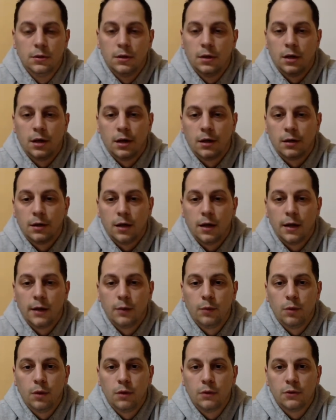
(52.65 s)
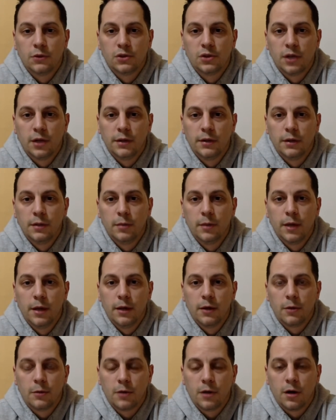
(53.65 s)
online, whether it's on eBay
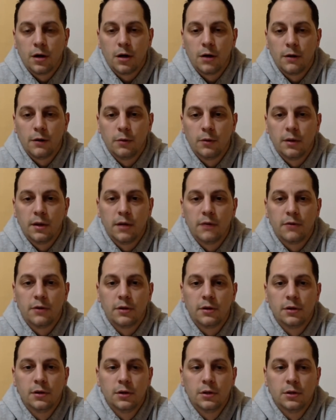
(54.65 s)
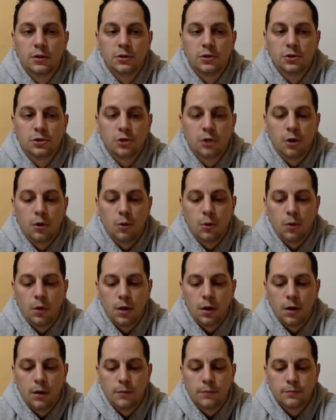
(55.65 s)
or Mercari, whatever.
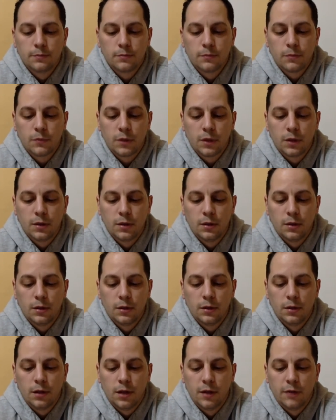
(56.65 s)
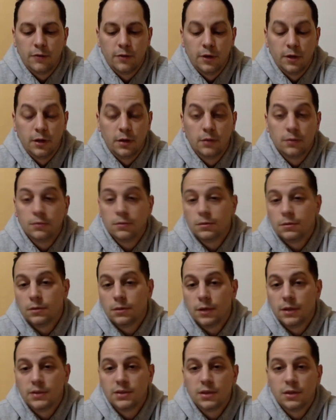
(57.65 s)
So I figured,
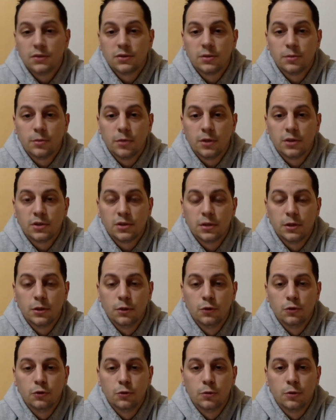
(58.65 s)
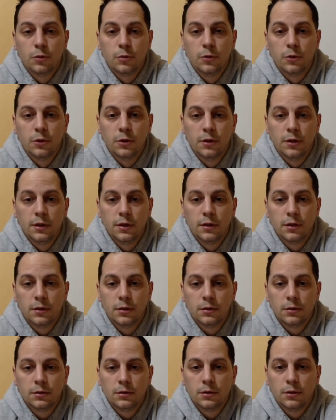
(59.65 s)
let's sell some books in the YouTube community,
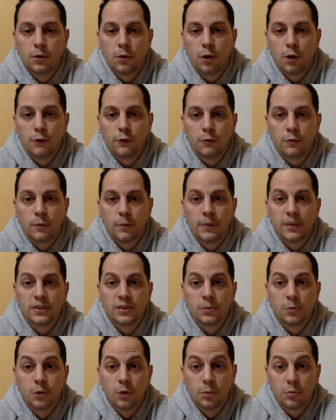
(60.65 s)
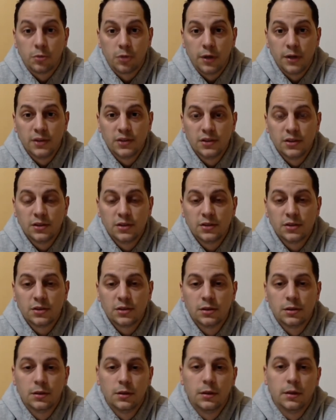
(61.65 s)
offer them up at some good prices,
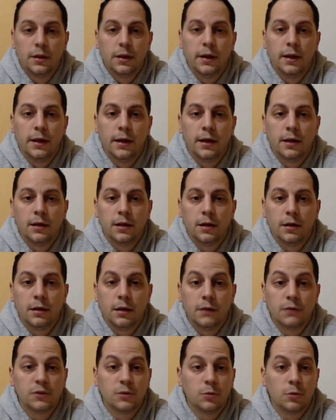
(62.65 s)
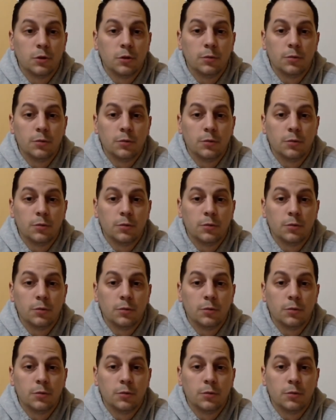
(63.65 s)
and give some good